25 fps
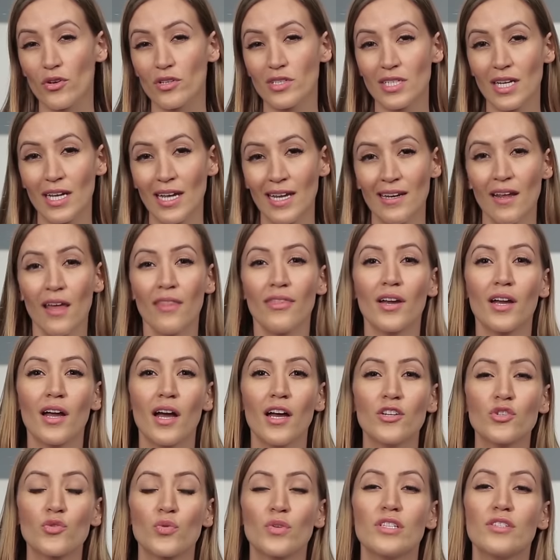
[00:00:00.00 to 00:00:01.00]
thirteen, the
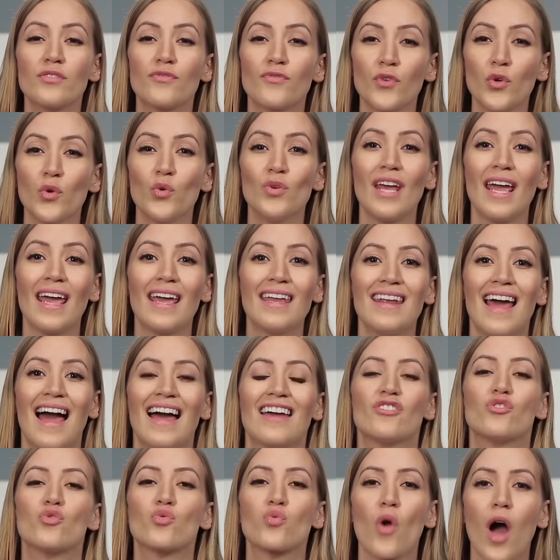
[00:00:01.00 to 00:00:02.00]
country's food aid
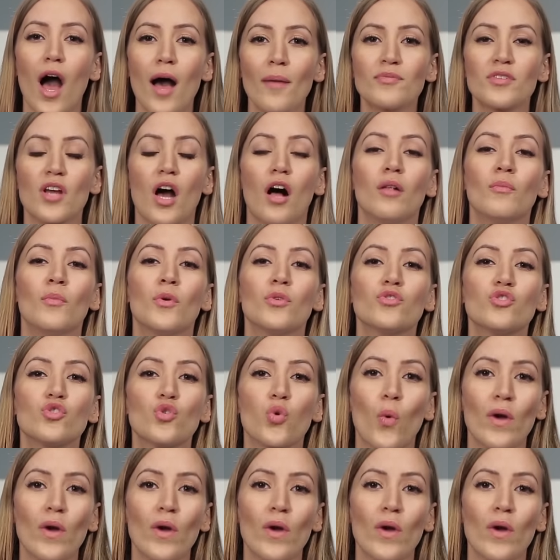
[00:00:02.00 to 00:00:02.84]
had dropped almost